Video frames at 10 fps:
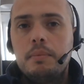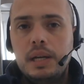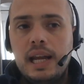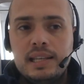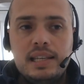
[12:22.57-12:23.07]
an
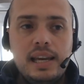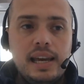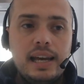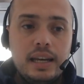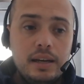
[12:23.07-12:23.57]
asset,
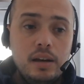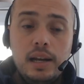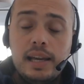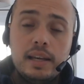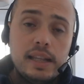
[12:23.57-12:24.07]
and
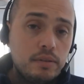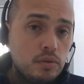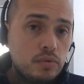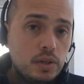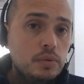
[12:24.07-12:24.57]
later down the
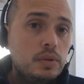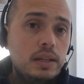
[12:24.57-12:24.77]
road,